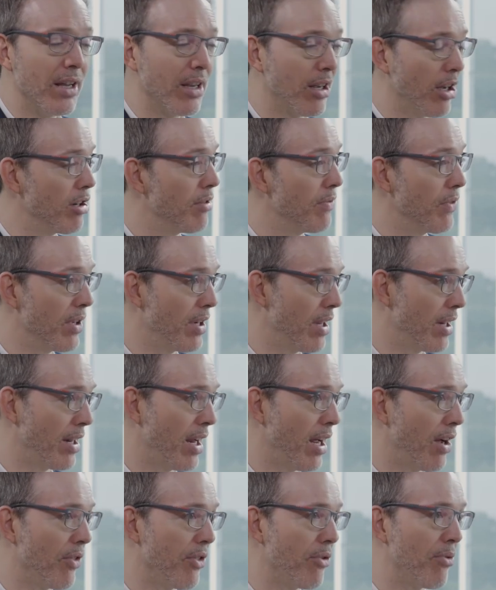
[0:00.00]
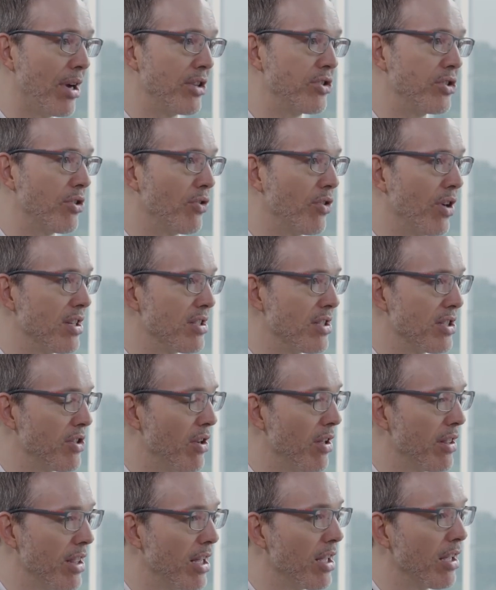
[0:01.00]
COVID, and now the Russian crisis. So
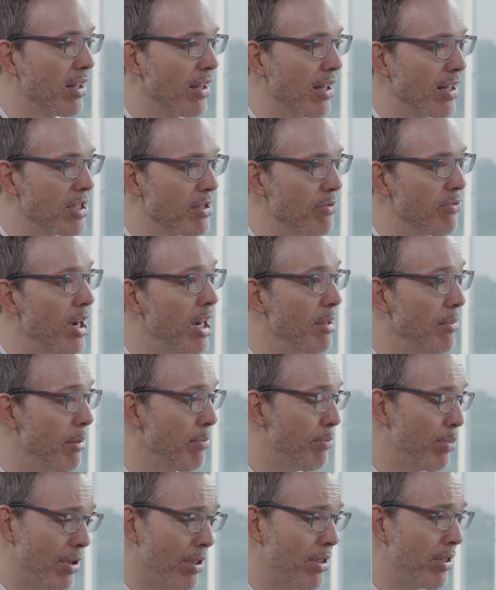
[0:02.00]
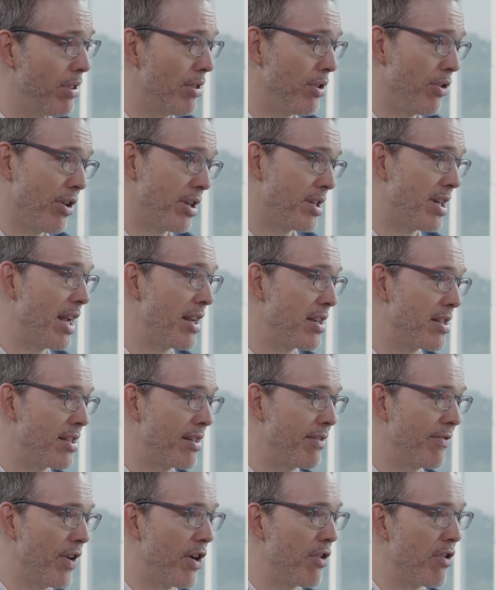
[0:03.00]
I think it's really been put to the test
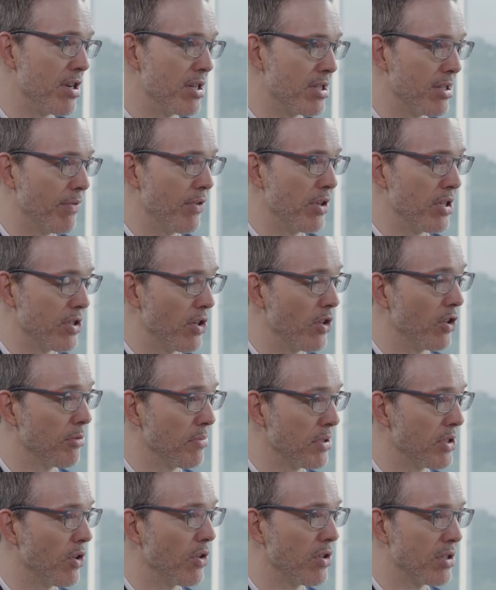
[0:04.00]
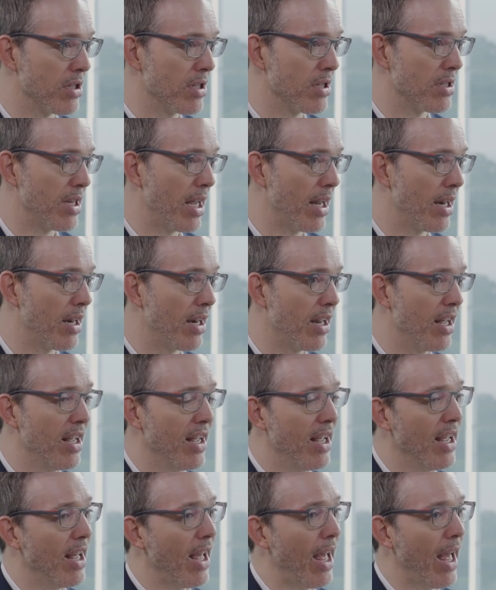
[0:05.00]
in various different circumstances, and
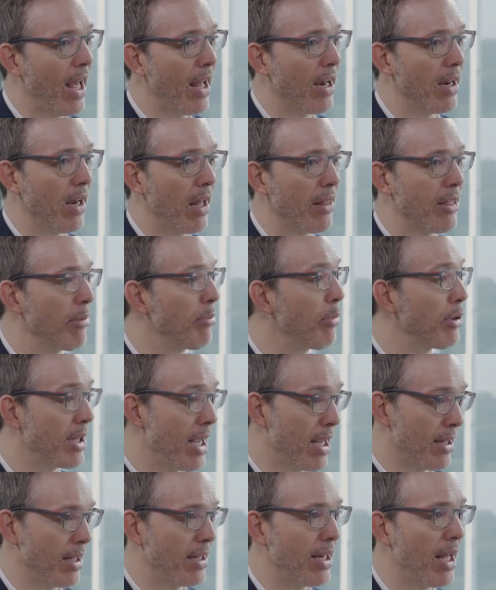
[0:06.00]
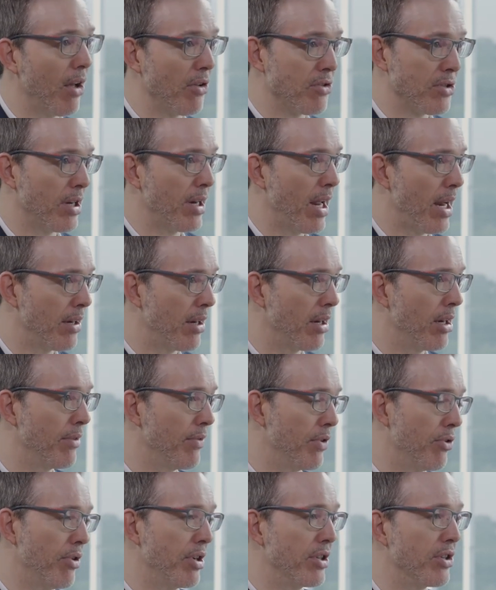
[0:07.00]
I think protected downside and
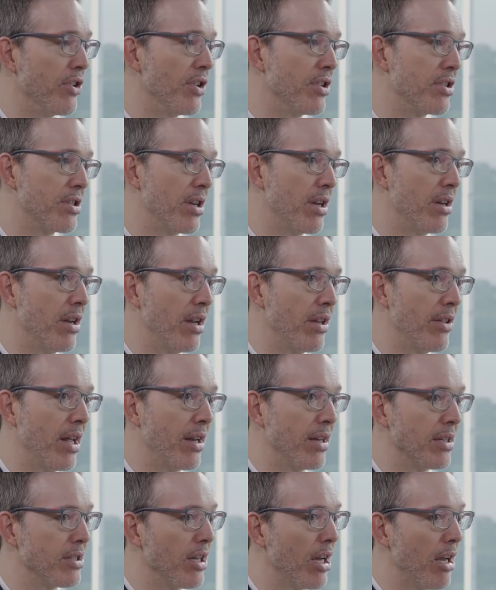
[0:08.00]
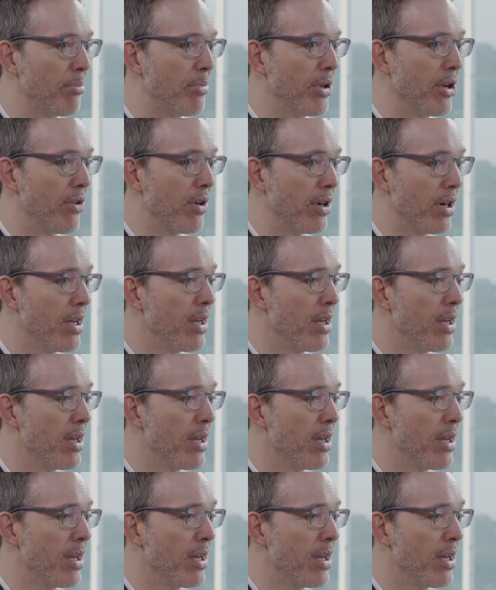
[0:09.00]
delivered returns in that entire period.